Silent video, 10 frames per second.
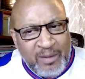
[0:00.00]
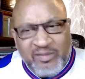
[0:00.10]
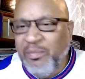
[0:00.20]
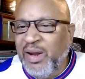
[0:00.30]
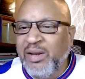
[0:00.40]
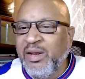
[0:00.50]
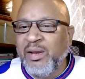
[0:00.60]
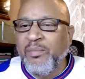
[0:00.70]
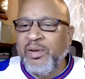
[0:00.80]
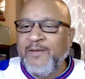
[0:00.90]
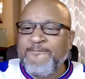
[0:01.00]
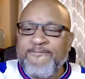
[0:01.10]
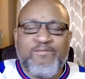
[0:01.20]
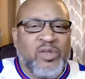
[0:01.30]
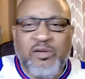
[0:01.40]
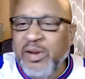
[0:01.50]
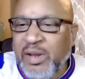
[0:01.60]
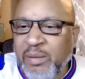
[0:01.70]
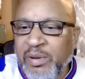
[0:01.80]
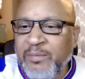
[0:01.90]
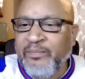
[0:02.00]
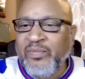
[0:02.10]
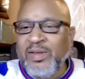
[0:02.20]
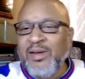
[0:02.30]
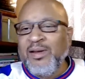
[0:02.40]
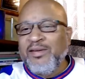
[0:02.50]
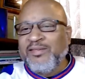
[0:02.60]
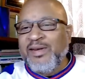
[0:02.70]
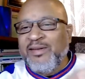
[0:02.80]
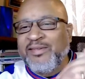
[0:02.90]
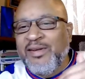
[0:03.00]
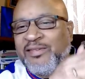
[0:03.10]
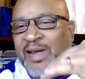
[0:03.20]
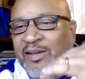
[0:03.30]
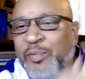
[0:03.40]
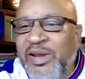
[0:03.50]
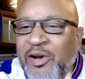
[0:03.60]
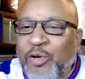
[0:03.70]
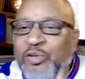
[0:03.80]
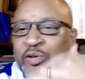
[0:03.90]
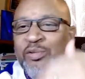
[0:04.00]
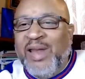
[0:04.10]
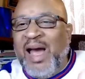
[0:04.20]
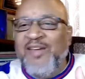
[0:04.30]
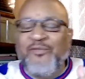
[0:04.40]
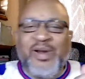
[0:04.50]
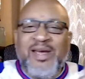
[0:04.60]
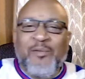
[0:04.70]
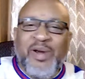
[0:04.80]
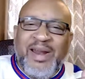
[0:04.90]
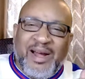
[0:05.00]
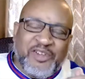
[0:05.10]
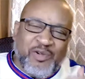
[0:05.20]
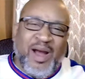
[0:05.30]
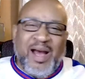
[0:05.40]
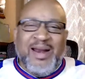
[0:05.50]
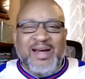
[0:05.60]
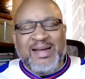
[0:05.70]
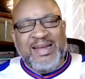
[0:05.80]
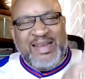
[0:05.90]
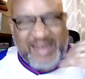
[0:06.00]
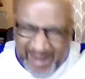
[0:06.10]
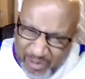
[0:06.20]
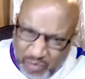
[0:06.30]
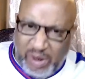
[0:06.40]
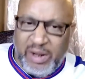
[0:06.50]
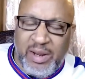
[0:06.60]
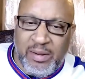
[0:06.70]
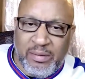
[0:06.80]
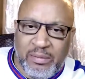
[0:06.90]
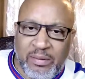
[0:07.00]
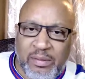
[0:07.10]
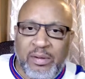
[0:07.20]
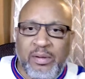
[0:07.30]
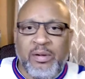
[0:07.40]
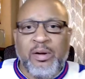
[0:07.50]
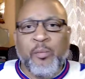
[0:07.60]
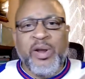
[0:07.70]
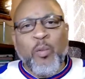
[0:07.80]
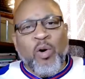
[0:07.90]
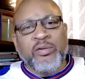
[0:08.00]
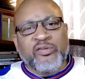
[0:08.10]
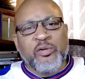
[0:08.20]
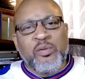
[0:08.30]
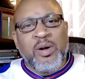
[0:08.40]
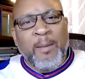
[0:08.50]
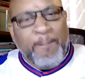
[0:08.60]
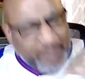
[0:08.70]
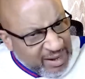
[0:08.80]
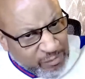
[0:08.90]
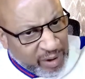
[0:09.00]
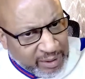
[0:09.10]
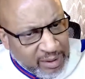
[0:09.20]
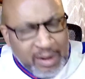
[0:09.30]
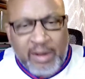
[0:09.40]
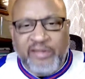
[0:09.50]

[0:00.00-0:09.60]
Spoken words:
Somebody didn't hear me. You didn't hear me. See, as we go through life, we not trying to get ready. We want to be ready.